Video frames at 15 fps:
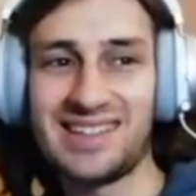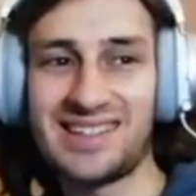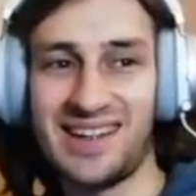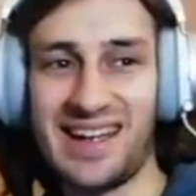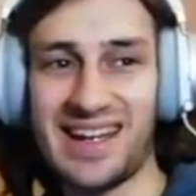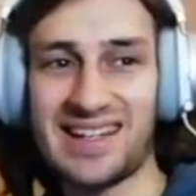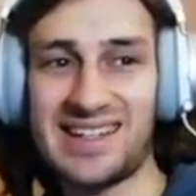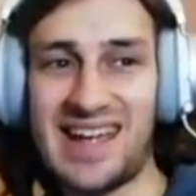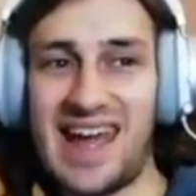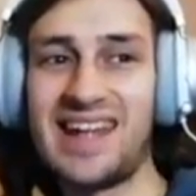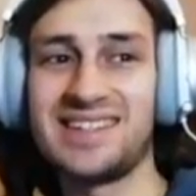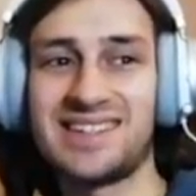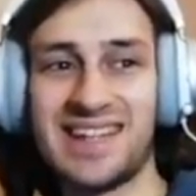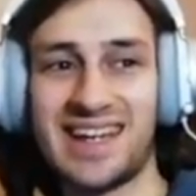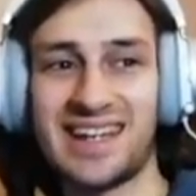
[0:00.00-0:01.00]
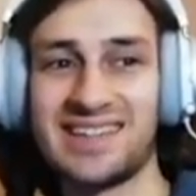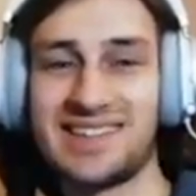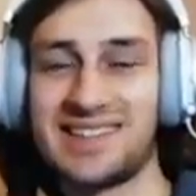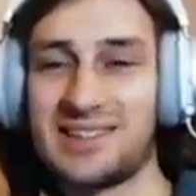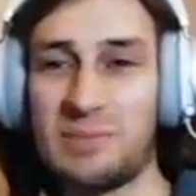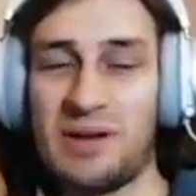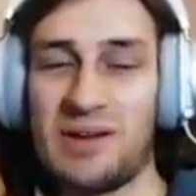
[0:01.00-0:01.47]
like 10
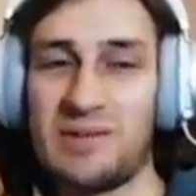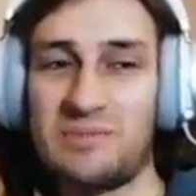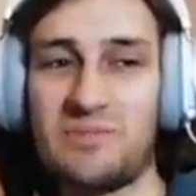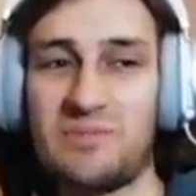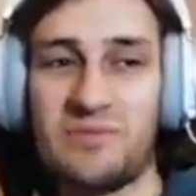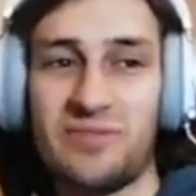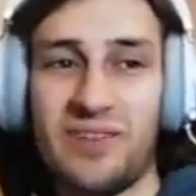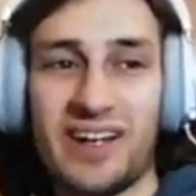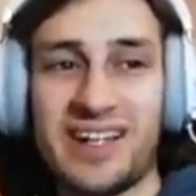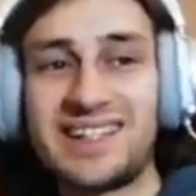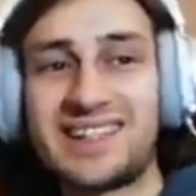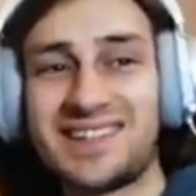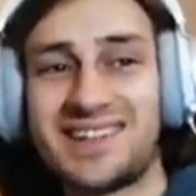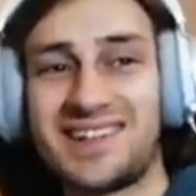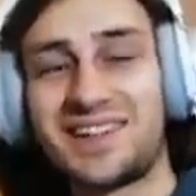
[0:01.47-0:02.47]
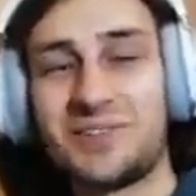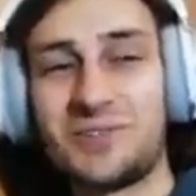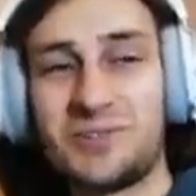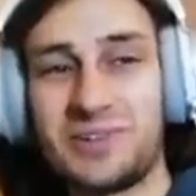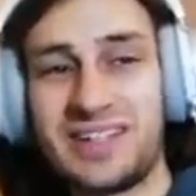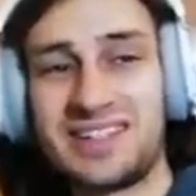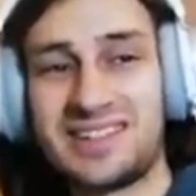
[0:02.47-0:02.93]
seconds per fucking
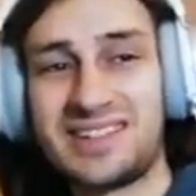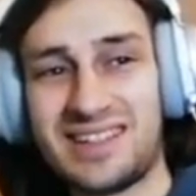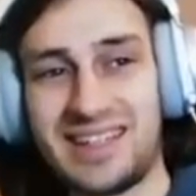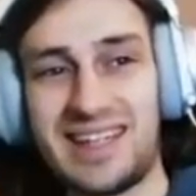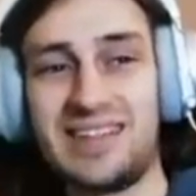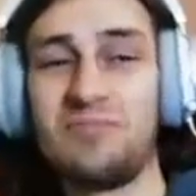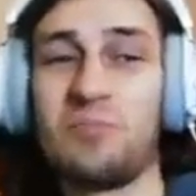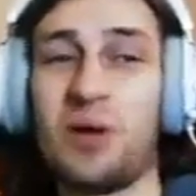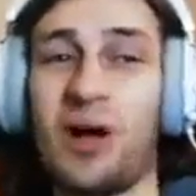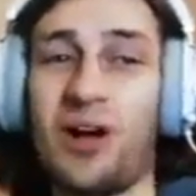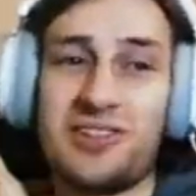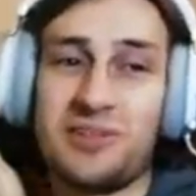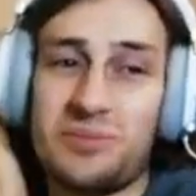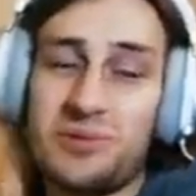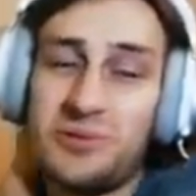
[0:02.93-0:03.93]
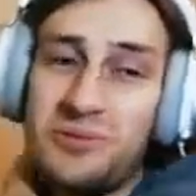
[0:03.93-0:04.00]
cycle. It's impossible.